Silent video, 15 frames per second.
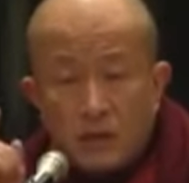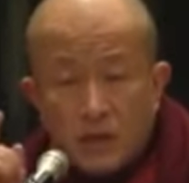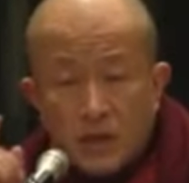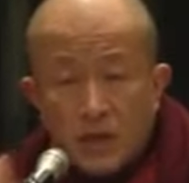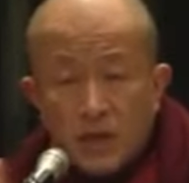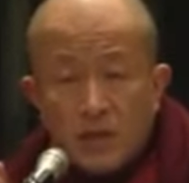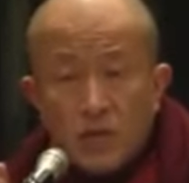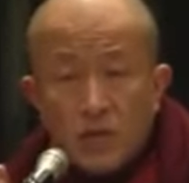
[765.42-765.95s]
I
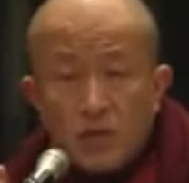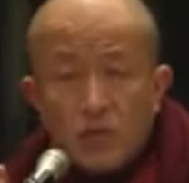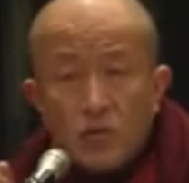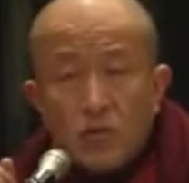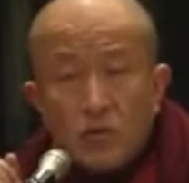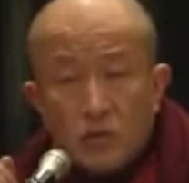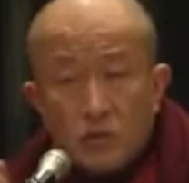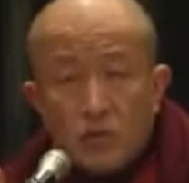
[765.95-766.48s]
really
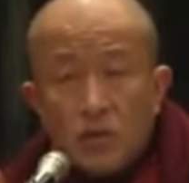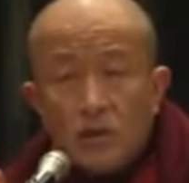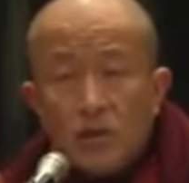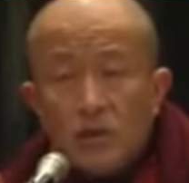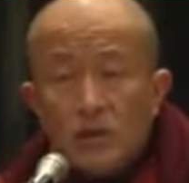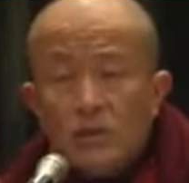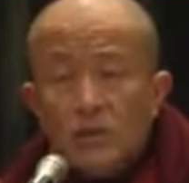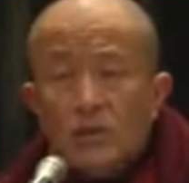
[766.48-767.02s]
want you to know
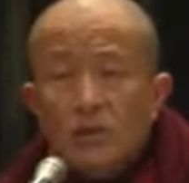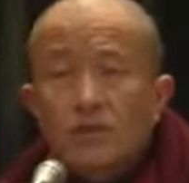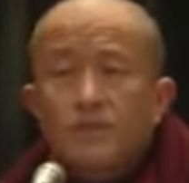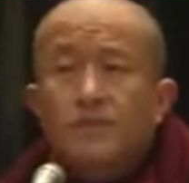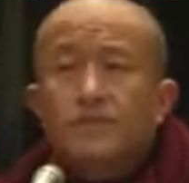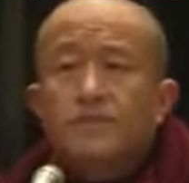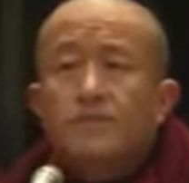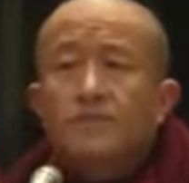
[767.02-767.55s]
this.
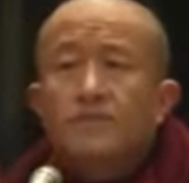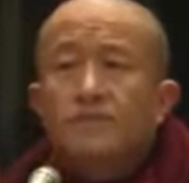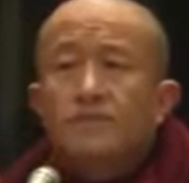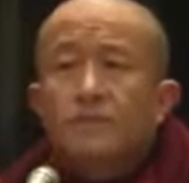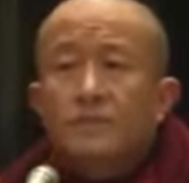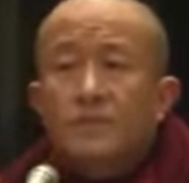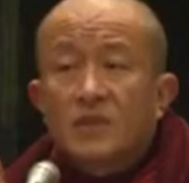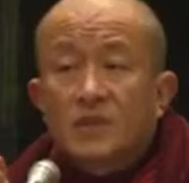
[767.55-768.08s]

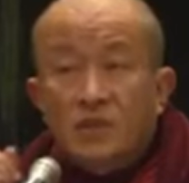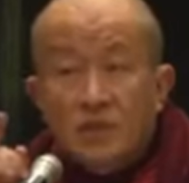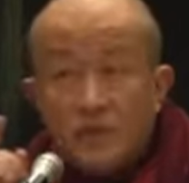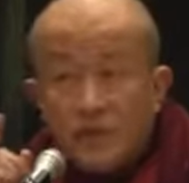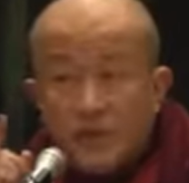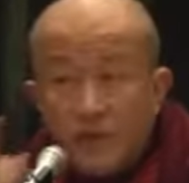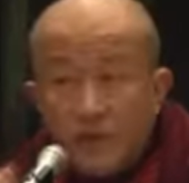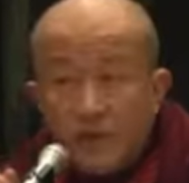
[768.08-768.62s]

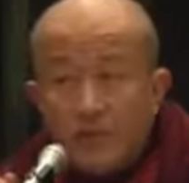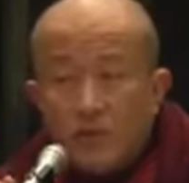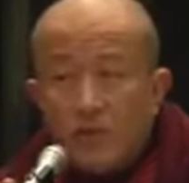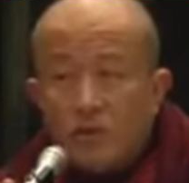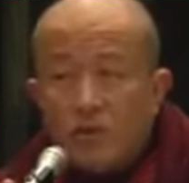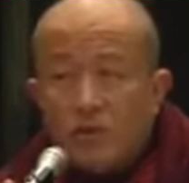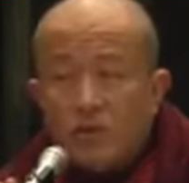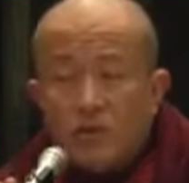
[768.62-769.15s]
This is very
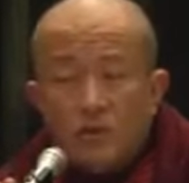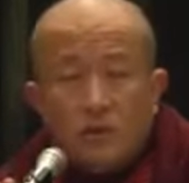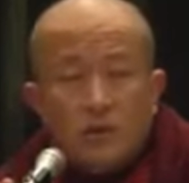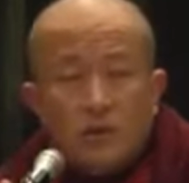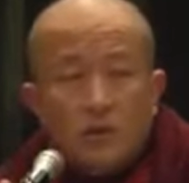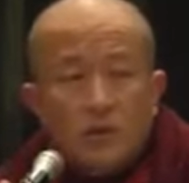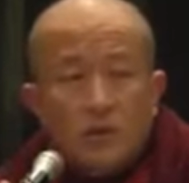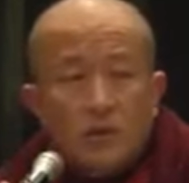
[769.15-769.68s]

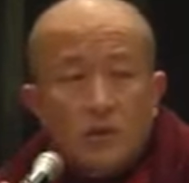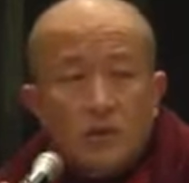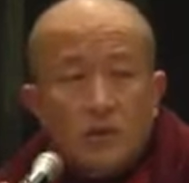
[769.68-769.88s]
important.